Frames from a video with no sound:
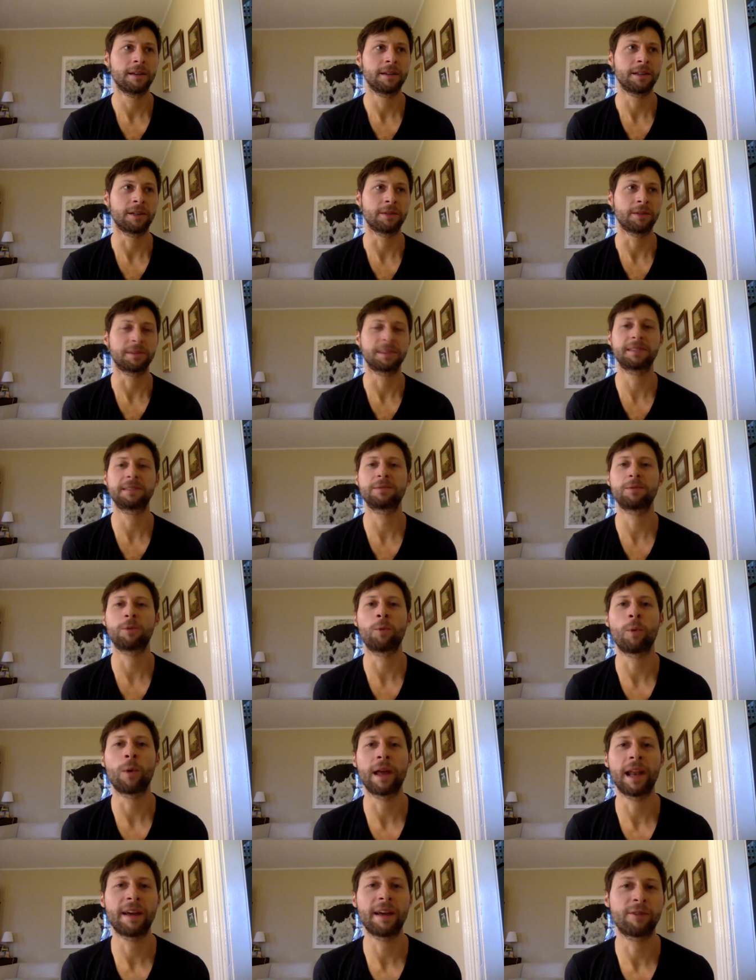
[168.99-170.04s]
you know
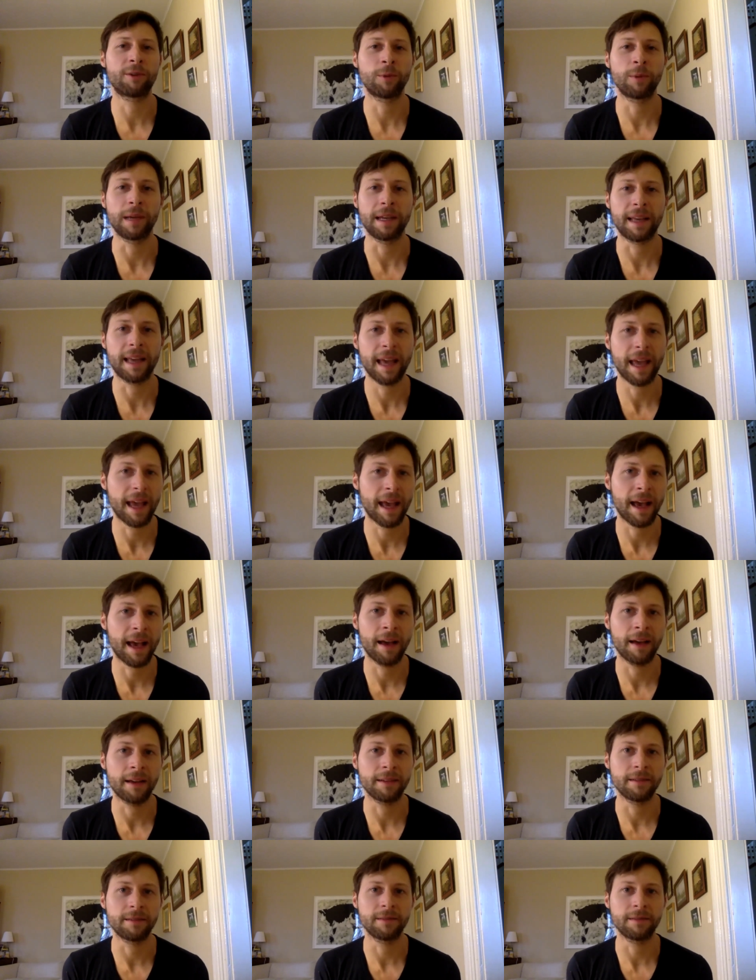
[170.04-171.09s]
whatever we
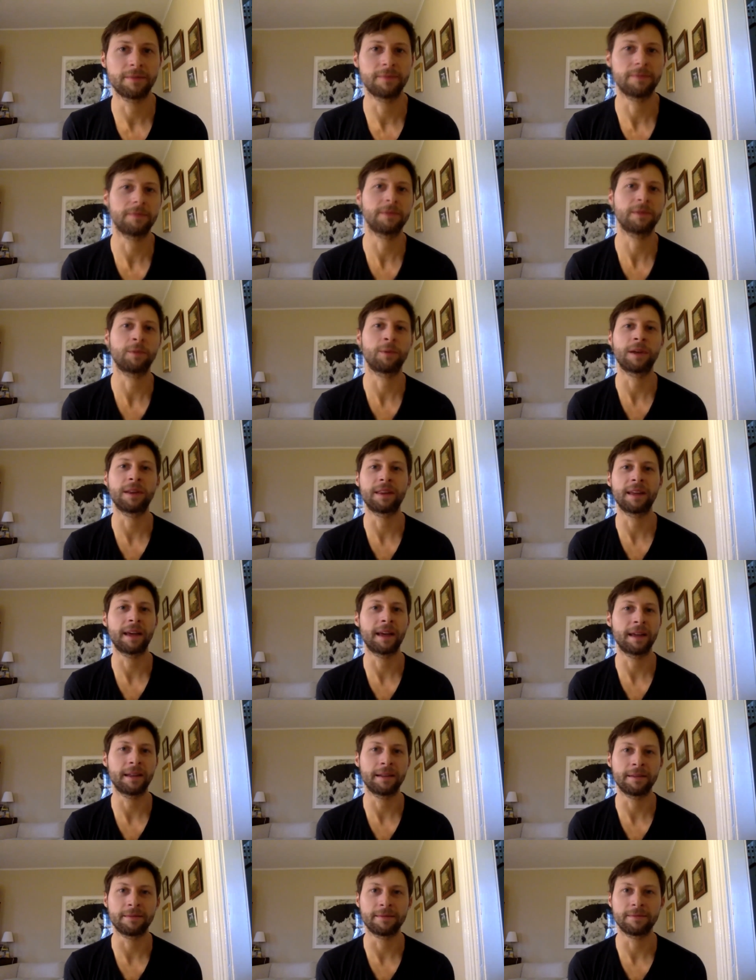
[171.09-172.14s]
can
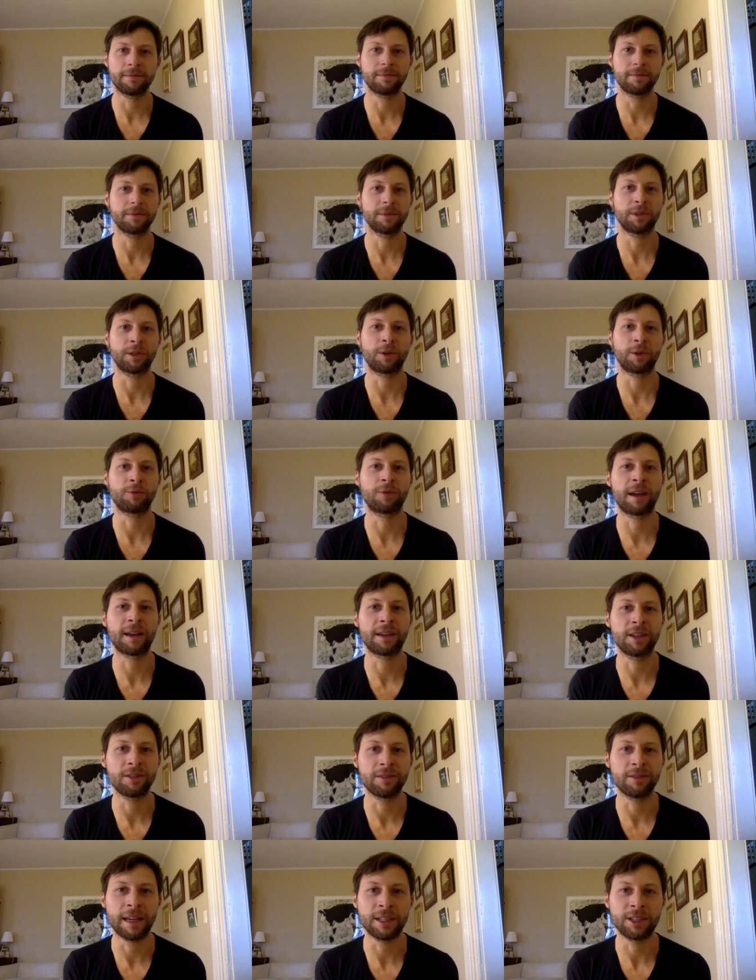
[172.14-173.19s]
within you know
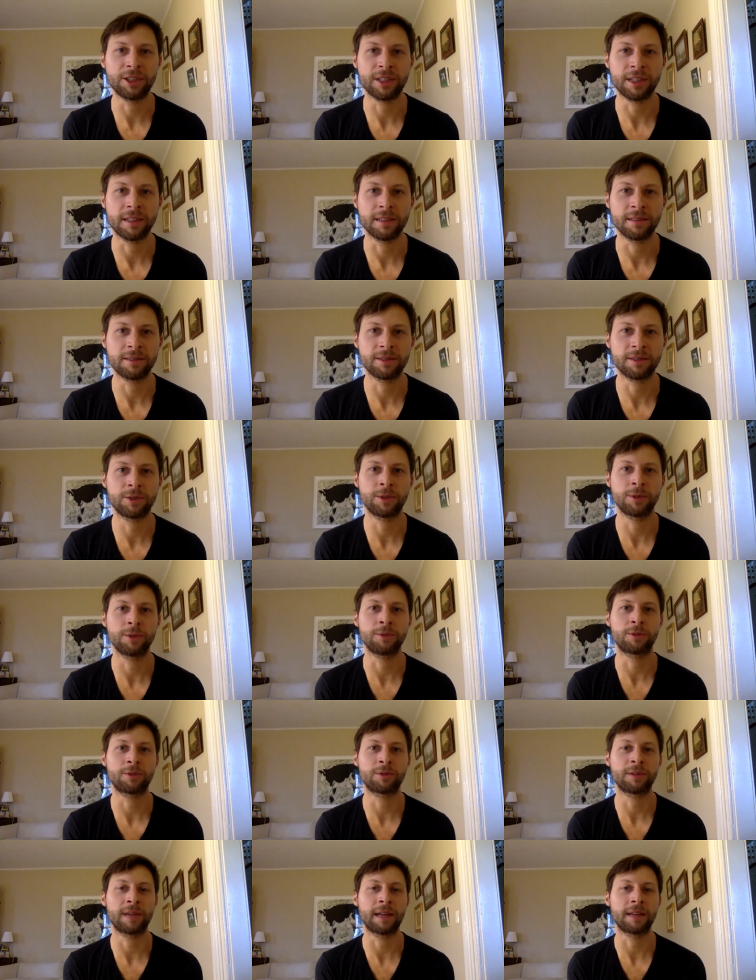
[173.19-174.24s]
regulations to
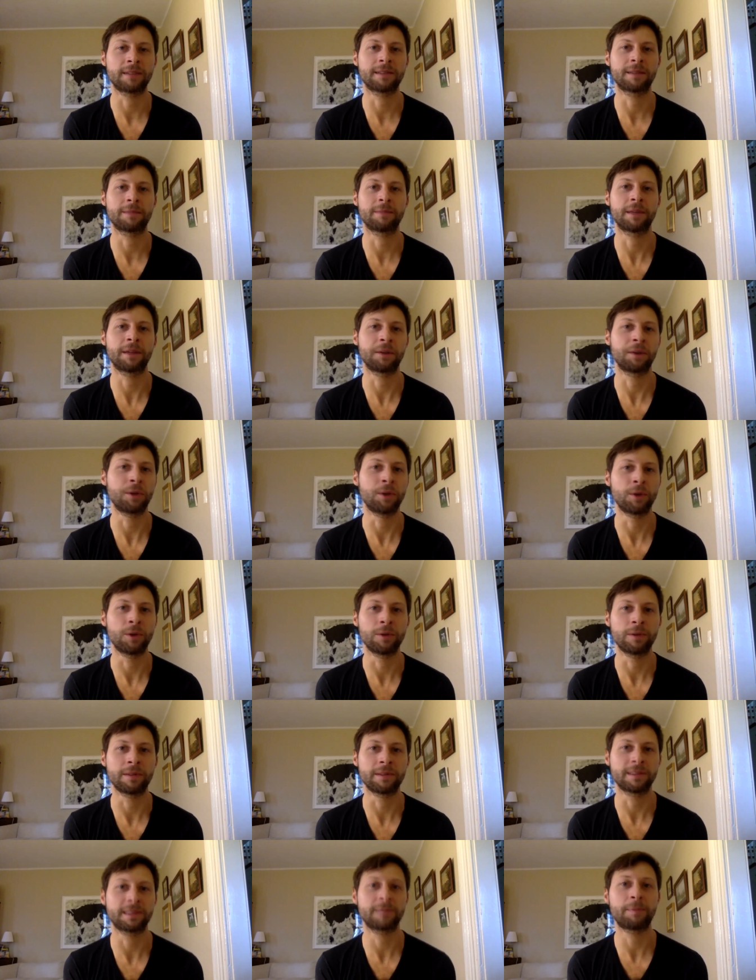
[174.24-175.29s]
create something new
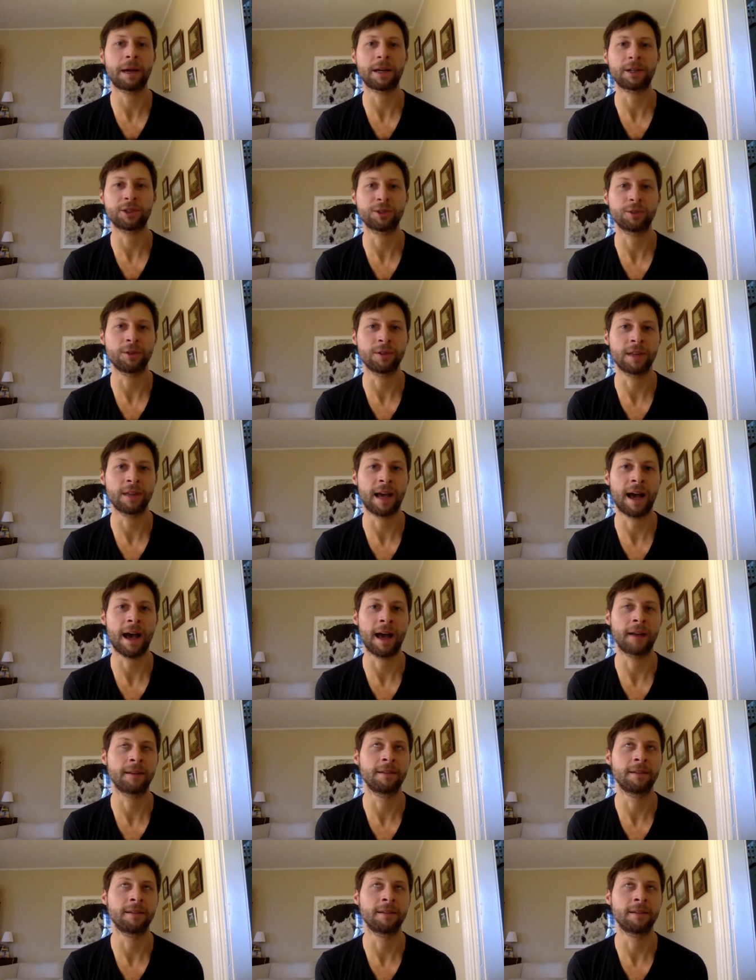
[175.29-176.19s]
and special that